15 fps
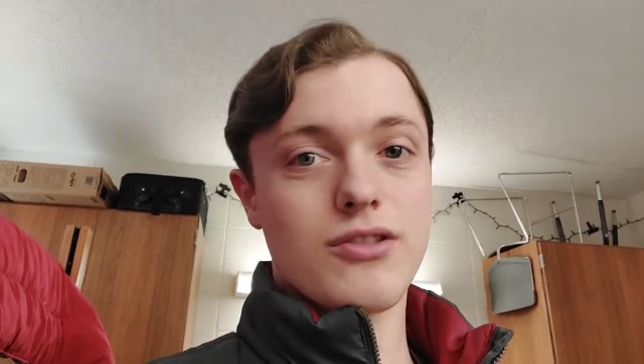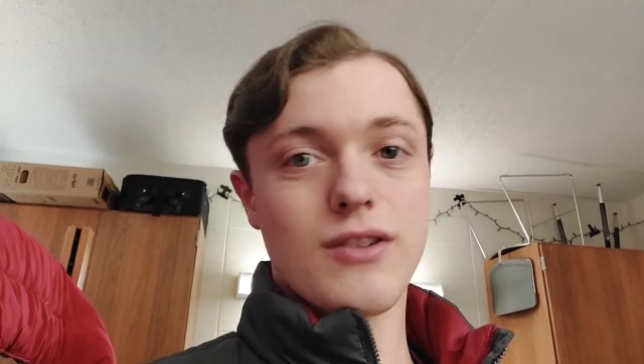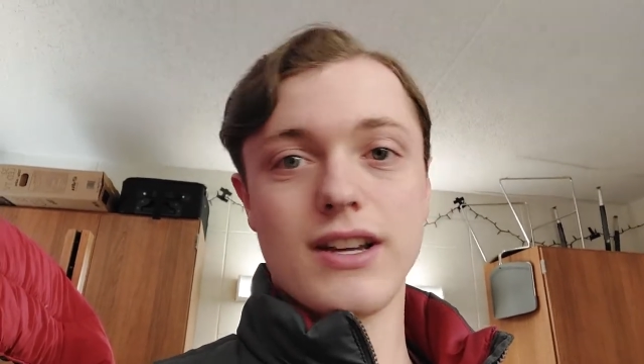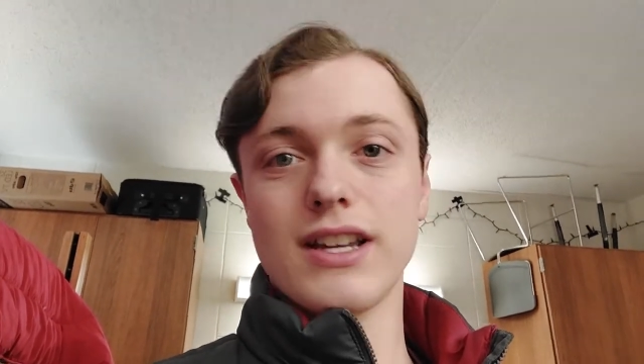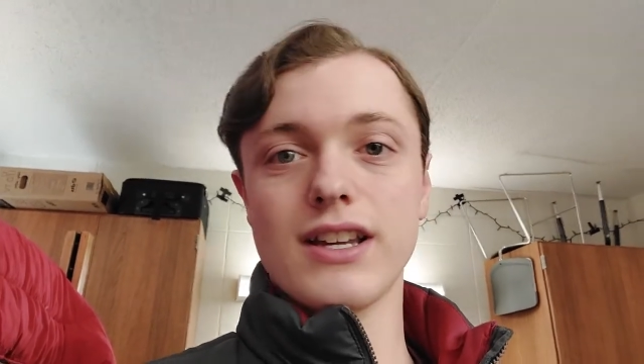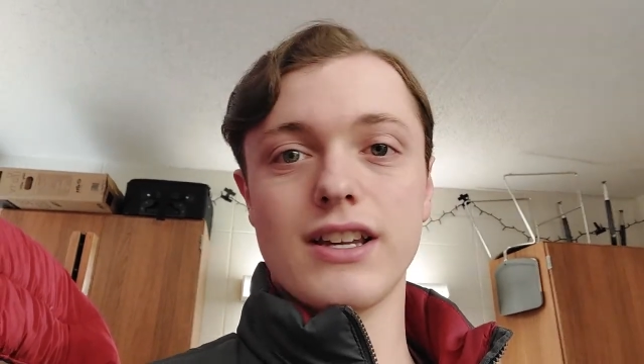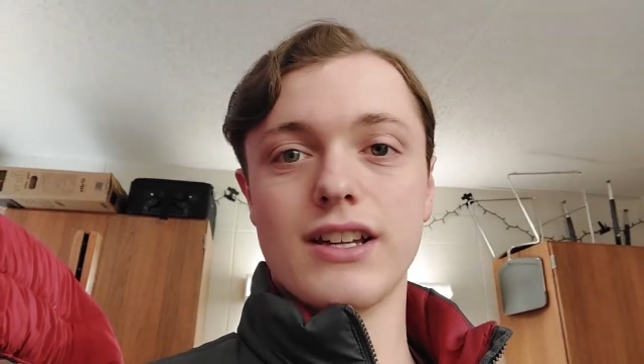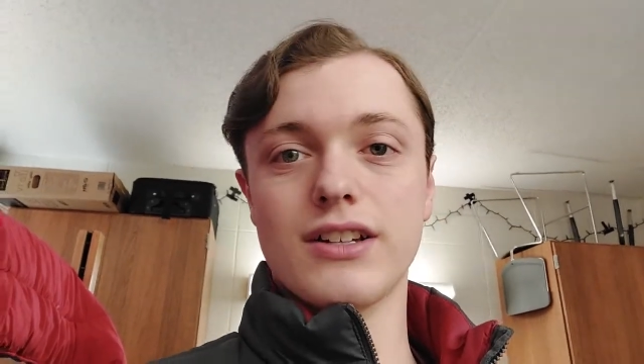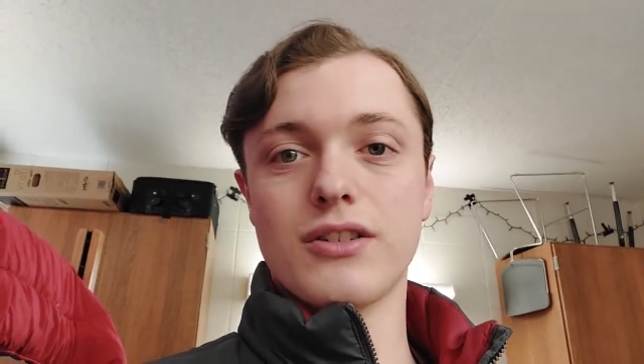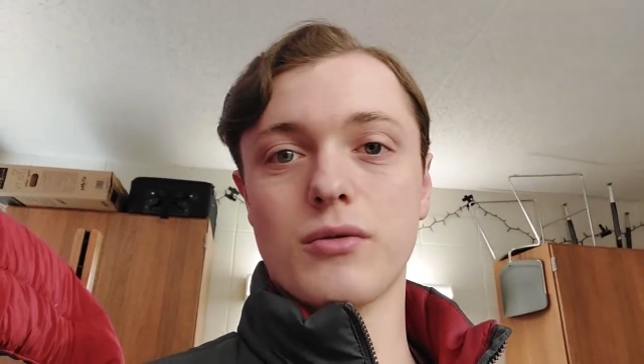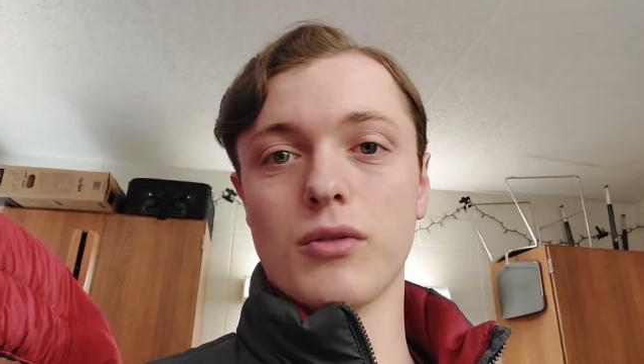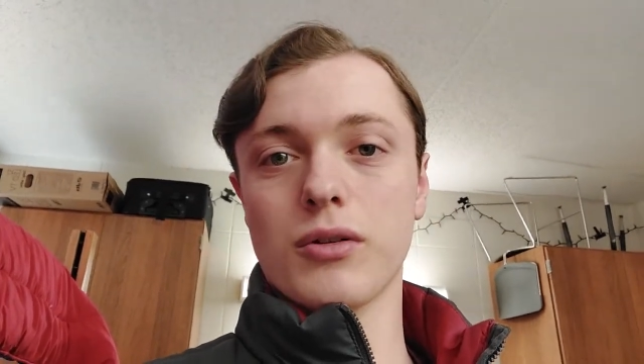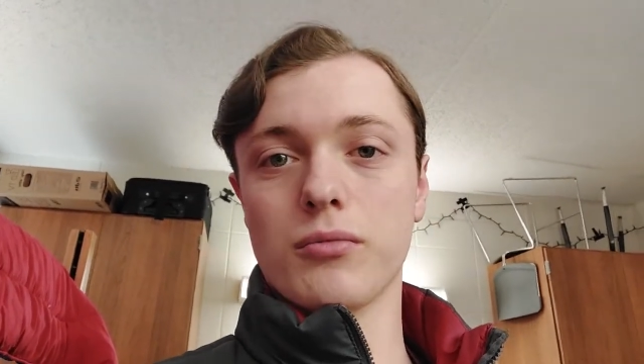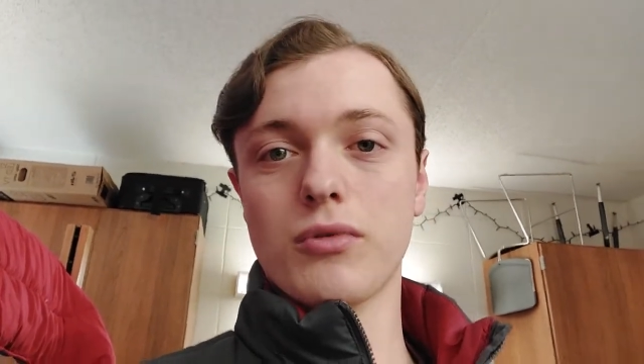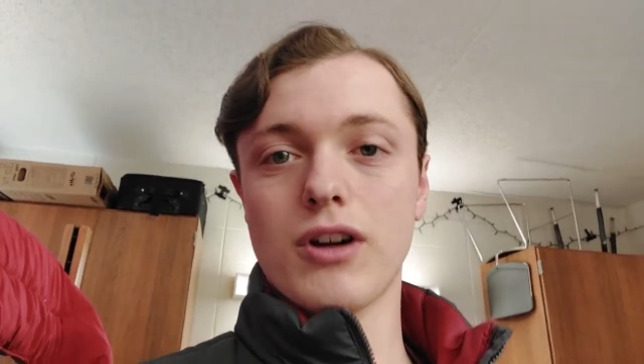so I can get it to
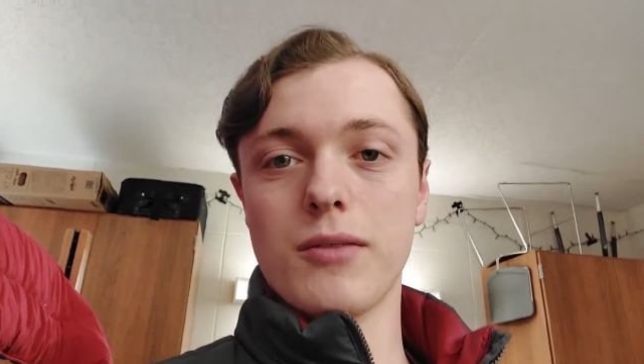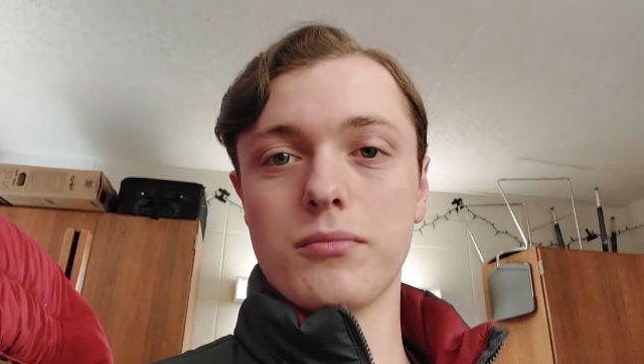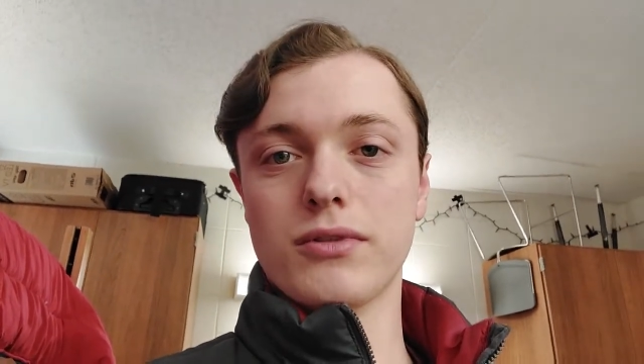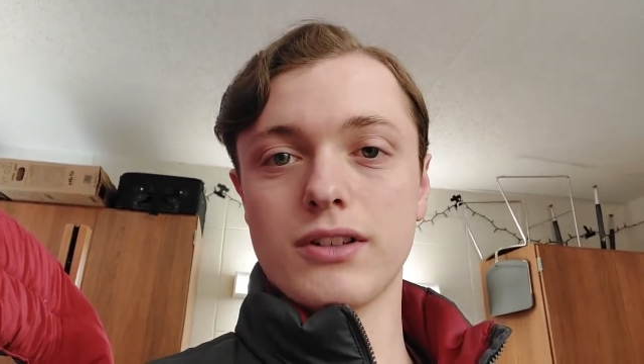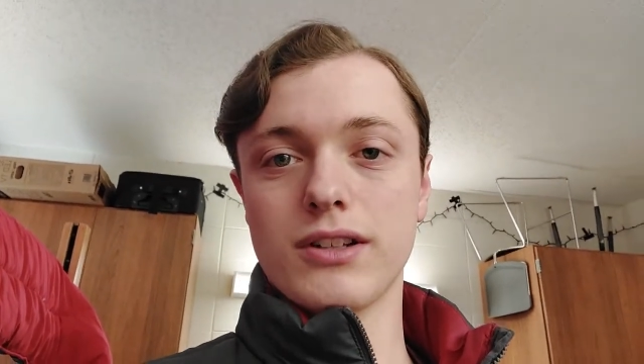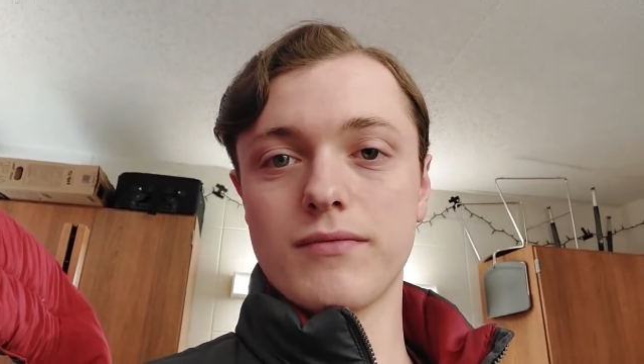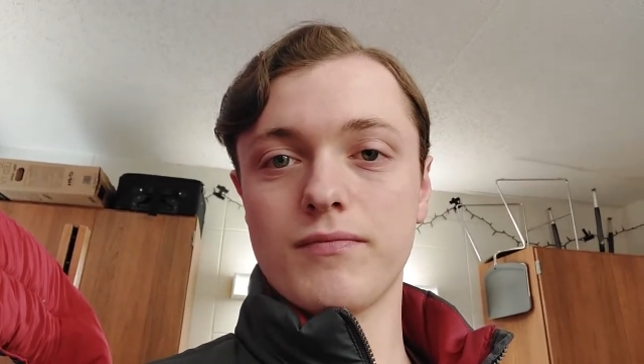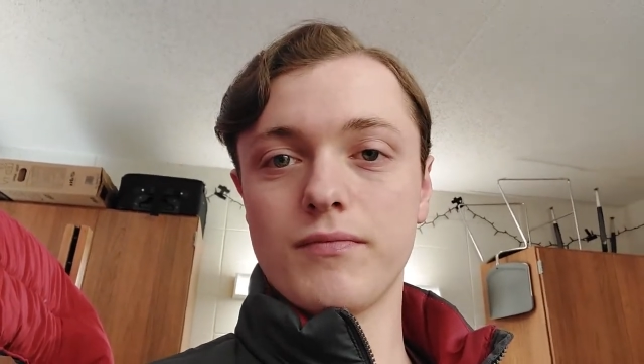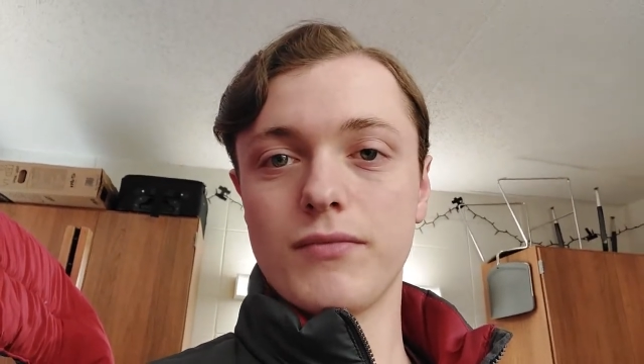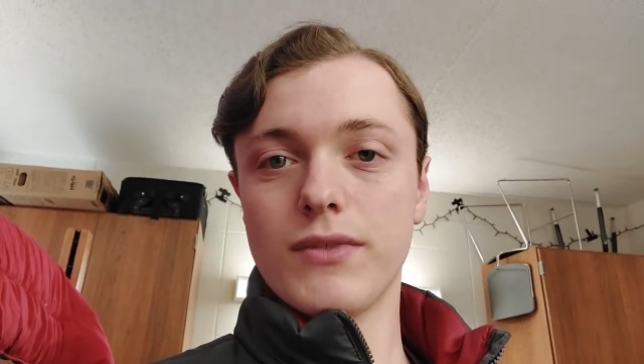work properly.